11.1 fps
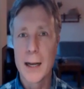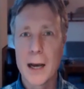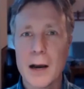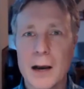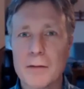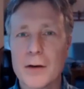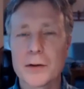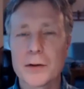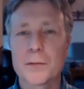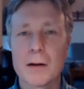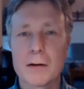And I found
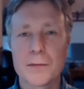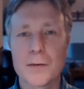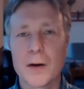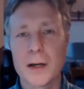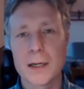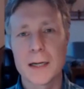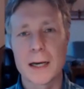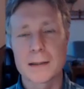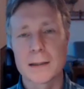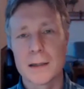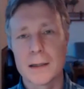it very funny
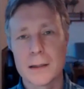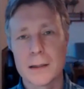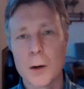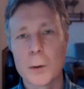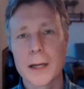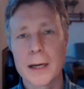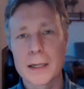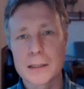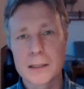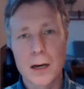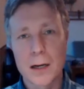that
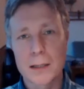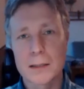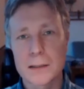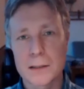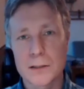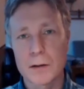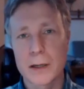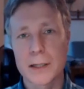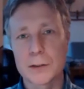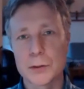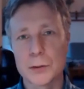nowadays science is
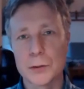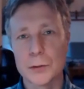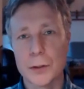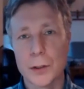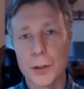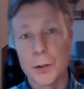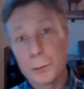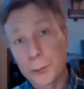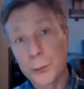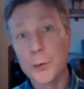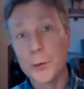trying to
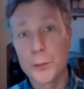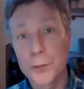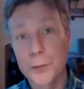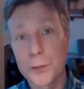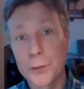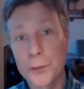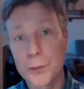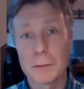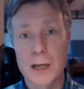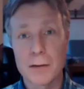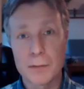prove that
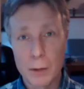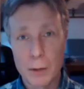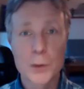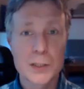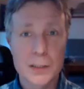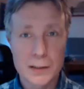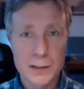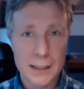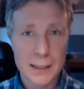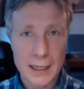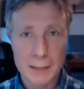animals have emotions,
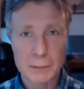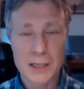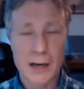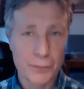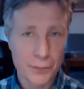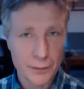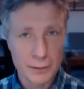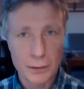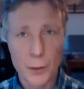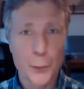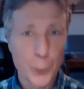that animals have
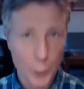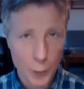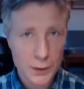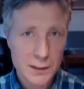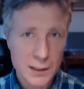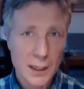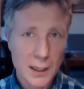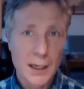their own thoughts.